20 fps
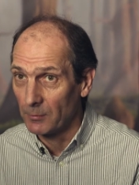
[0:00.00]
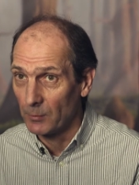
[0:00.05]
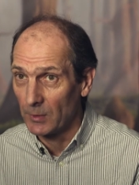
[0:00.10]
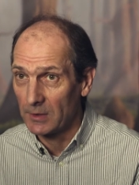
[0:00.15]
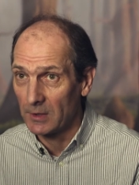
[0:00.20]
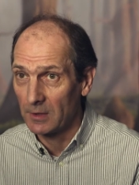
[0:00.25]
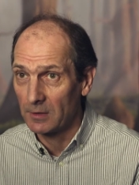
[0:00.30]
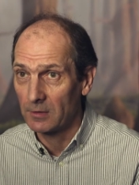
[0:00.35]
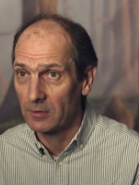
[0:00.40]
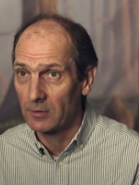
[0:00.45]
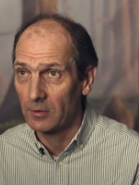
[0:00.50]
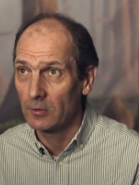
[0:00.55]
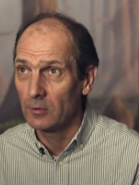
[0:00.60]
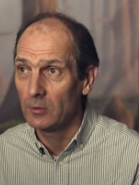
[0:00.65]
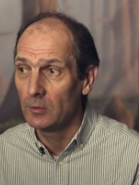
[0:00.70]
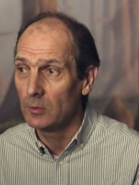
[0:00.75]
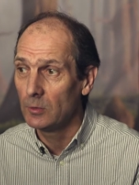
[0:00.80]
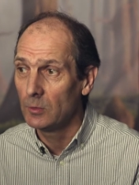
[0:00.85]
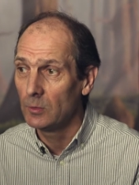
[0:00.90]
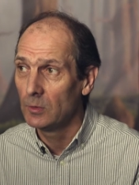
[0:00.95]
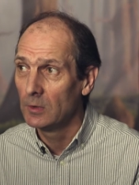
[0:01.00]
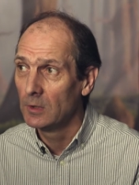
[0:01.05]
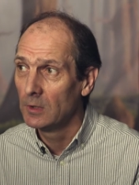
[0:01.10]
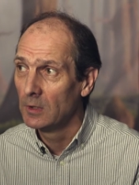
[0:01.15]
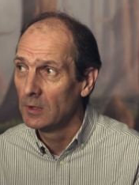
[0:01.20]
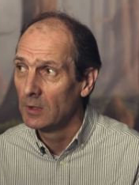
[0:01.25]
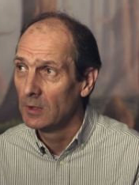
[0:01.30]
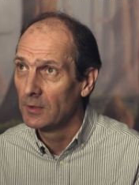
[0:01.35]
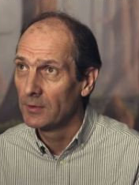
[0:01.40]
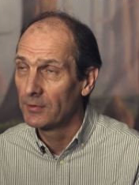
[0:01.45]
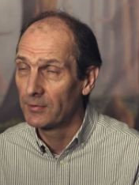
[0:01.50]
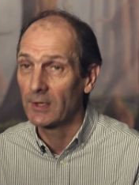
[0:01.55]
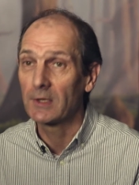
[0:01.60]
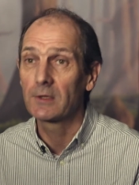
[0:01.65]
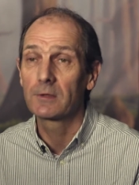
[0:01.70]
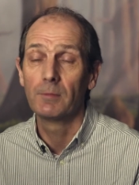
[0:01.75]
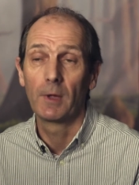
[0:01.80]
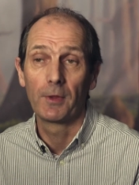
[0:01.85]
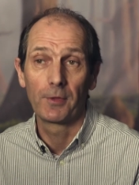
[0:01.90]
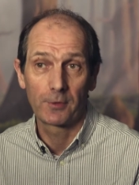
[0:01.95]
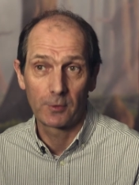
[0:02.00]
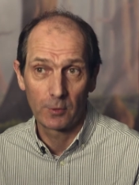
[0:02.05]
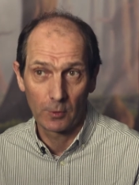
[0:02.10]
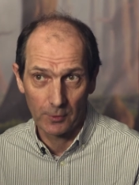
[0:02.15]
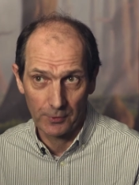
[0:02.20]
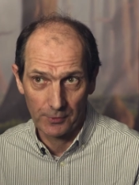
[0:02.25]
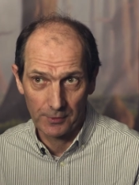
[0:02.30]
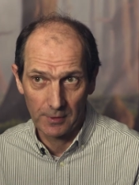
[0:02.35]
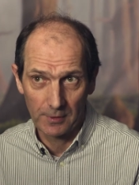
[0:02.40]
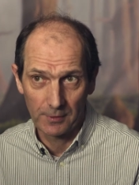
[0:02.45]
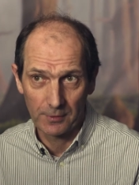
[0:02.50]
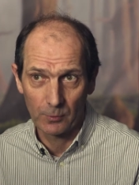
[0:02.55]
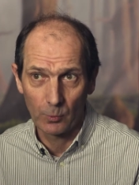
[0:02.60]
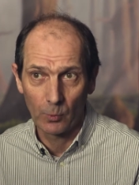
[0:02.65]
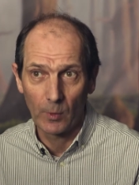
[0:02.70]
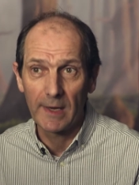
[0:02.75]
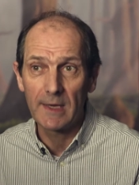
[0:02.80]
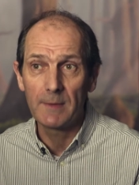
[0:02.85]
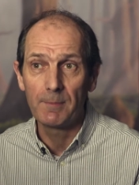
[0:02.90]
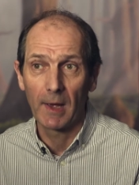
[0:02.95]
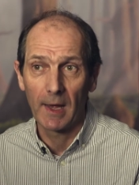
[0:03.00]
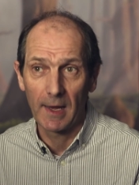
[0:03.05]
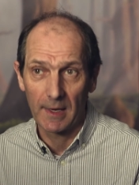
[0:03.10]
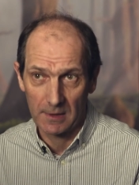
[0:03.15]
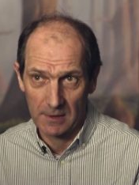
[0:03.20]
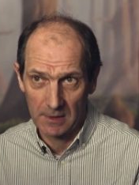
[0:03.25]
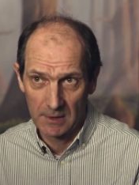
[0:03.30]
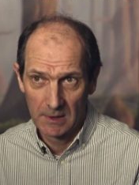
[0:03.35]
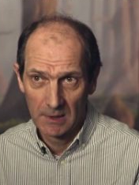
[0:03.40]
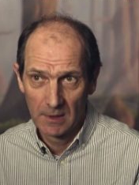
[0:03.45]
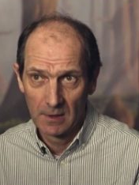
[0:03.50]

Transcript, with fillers: We did two six-month courses way back